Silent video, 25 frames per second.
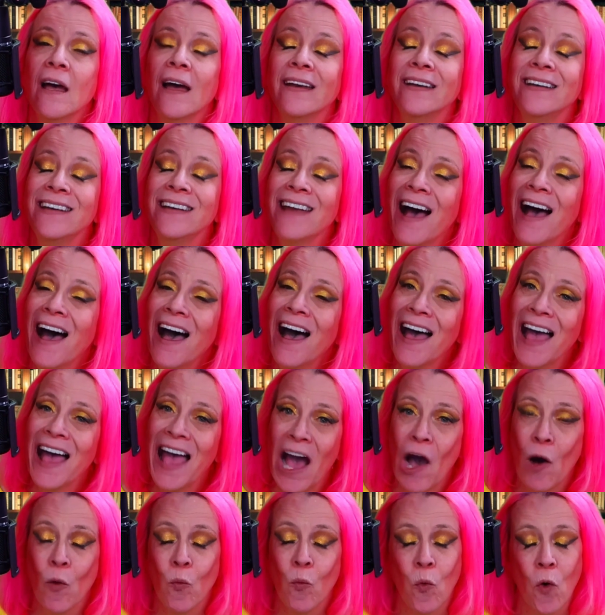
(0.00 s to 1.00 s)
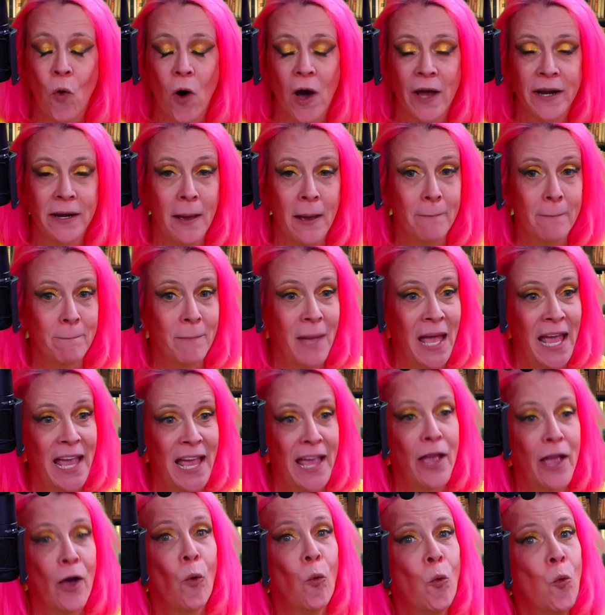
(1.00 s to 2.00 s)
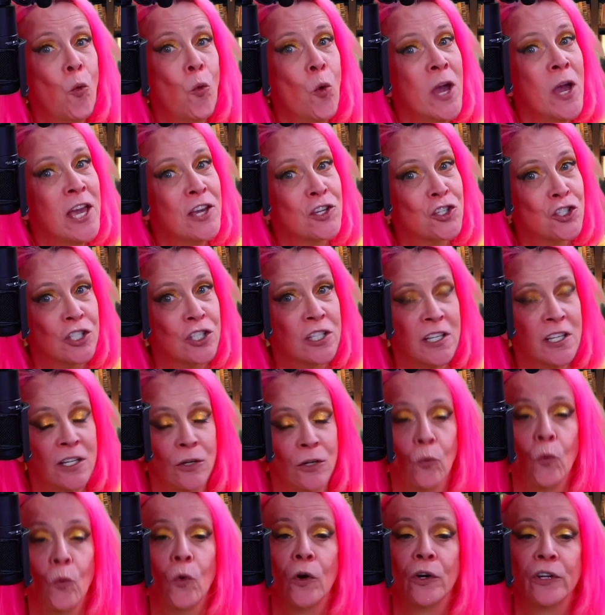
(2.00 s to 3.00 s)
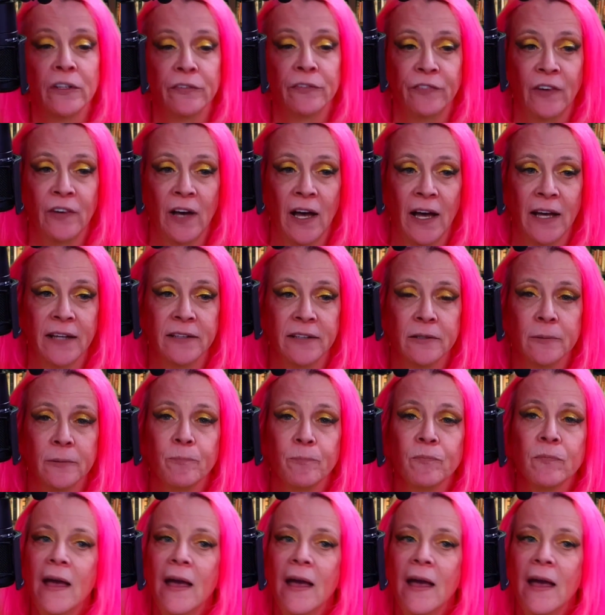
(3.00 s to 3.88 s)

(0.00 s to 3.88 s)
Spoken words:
not how one may wish it were defined.